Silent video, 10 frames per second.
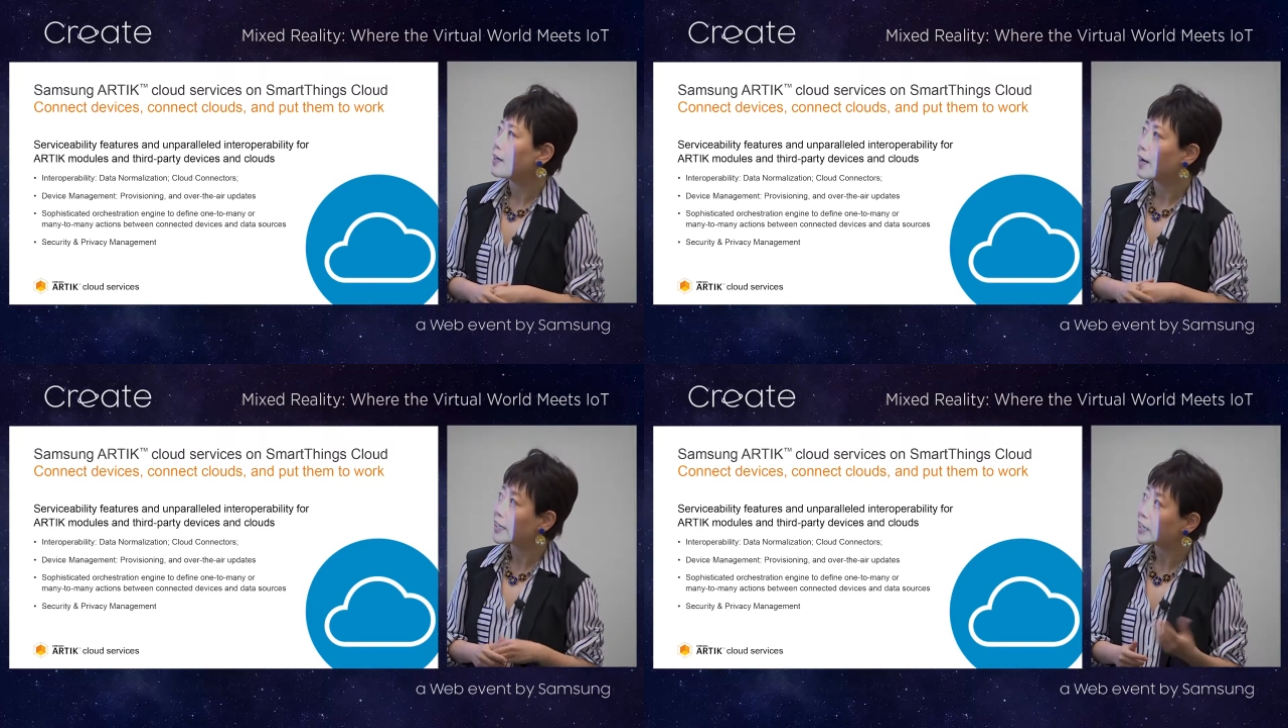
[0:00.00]

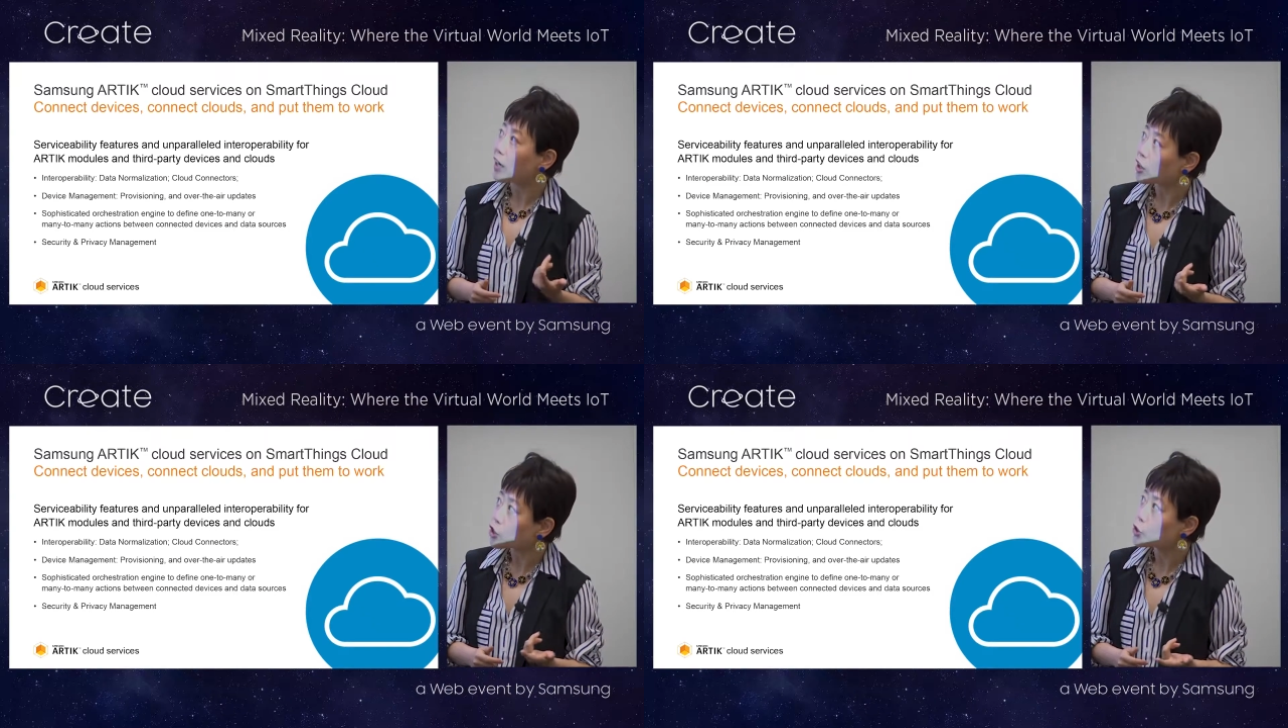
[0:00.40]
And in
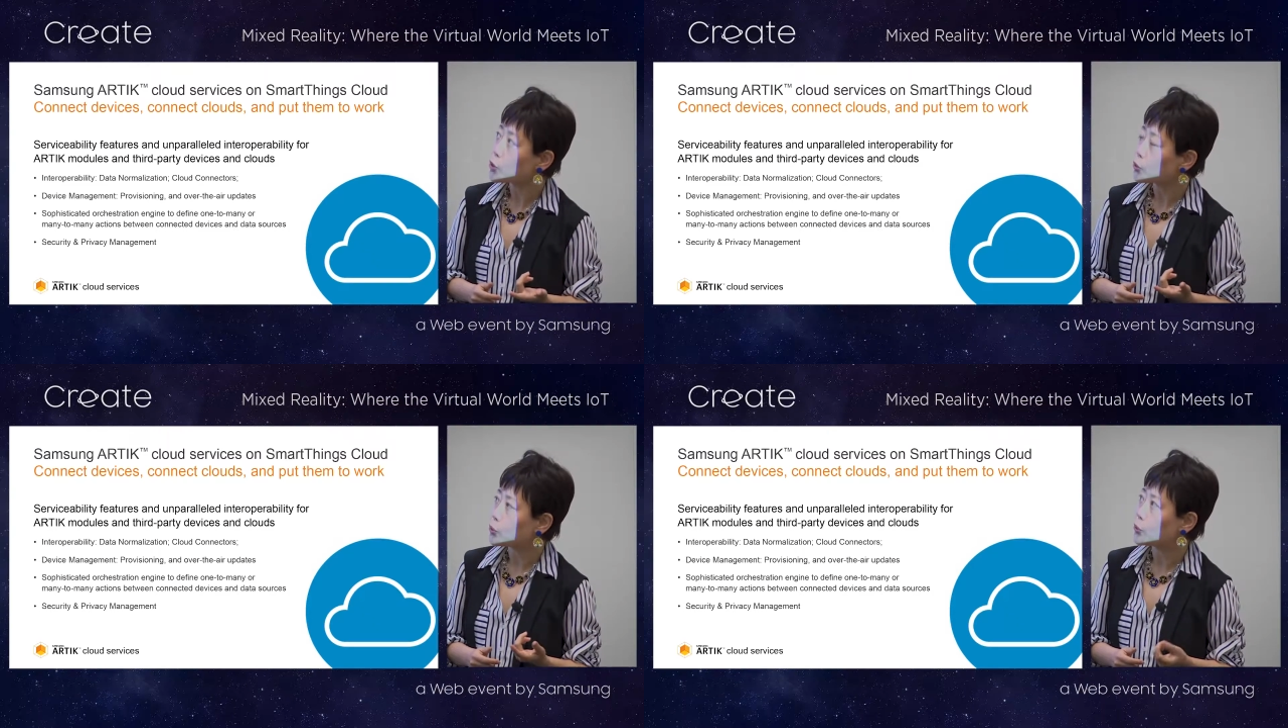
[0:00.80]
order
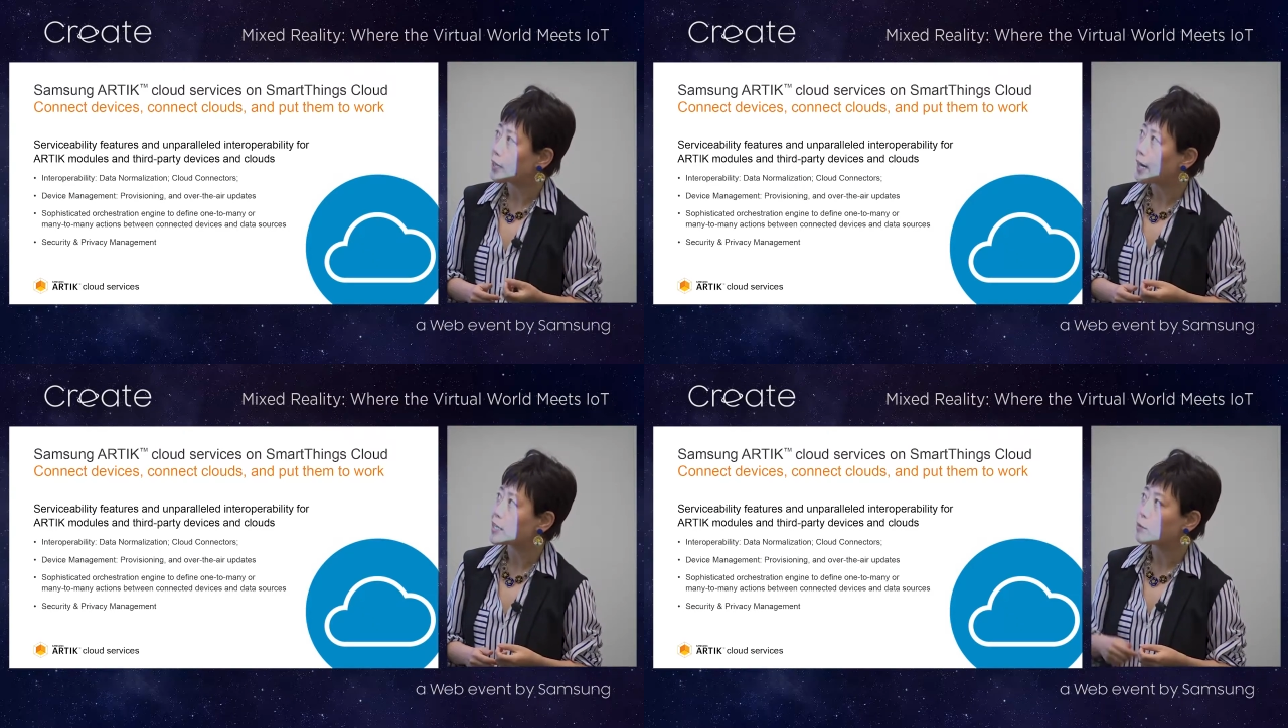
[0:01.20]
to do
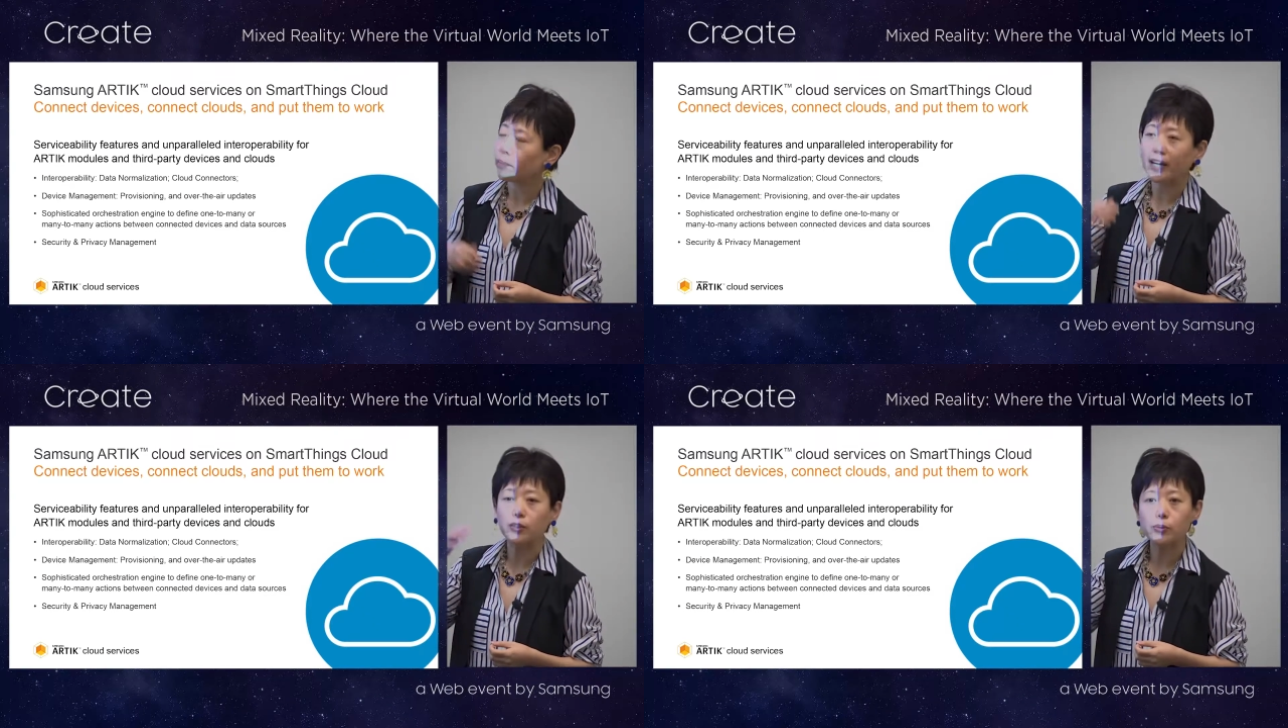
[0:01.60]
that,
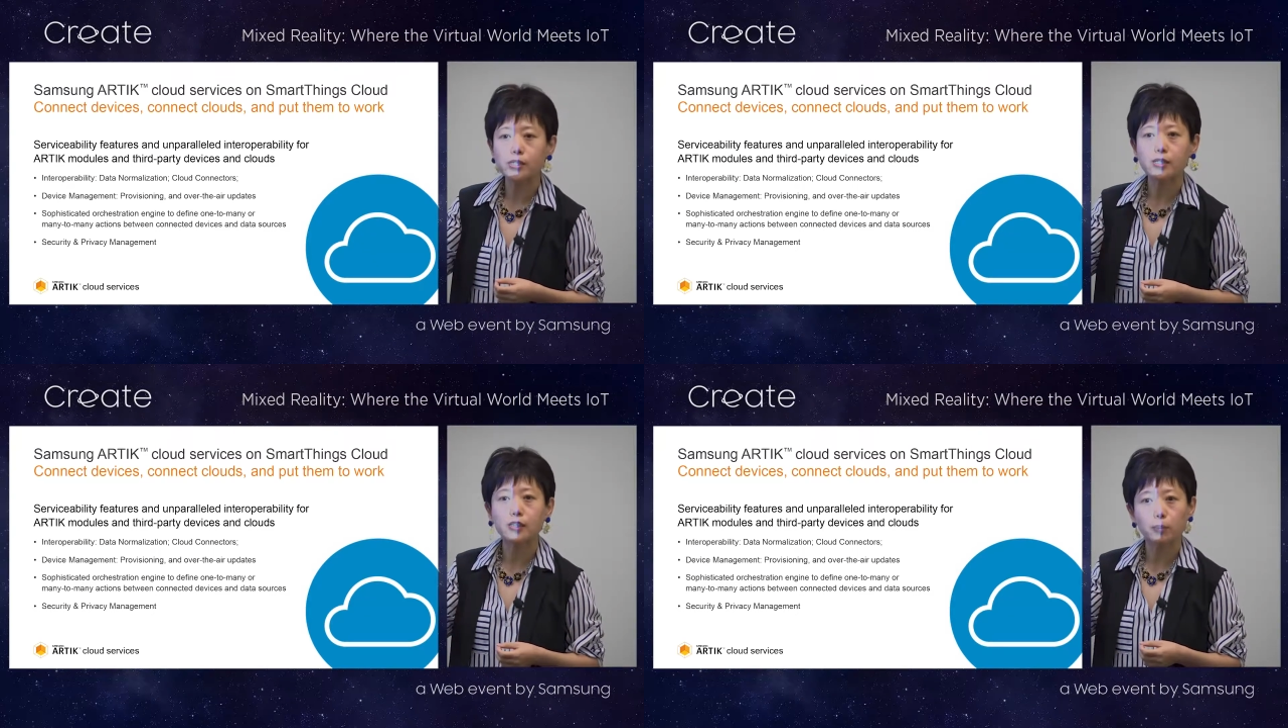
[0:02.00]
by using